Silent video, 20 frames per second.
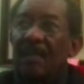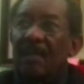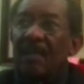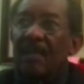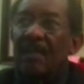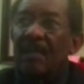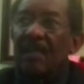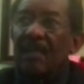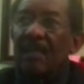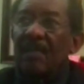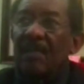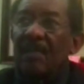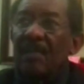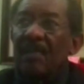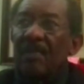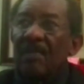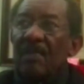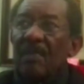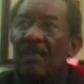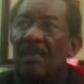her name
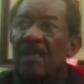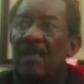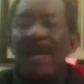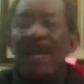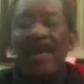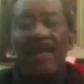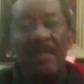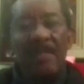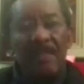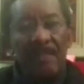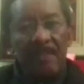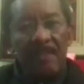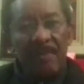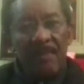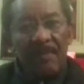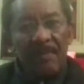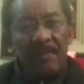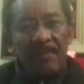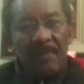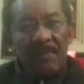was Adley.
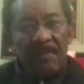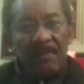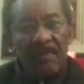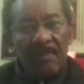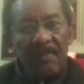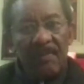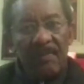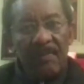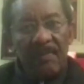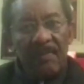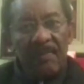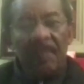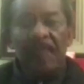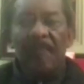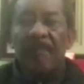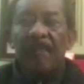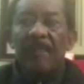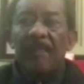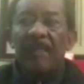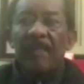
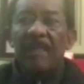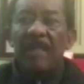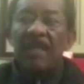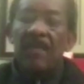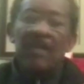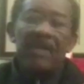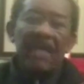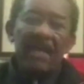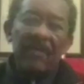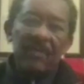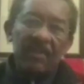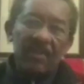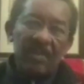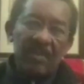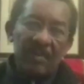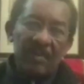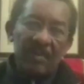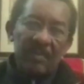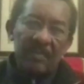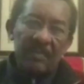He went after
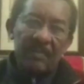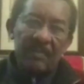her.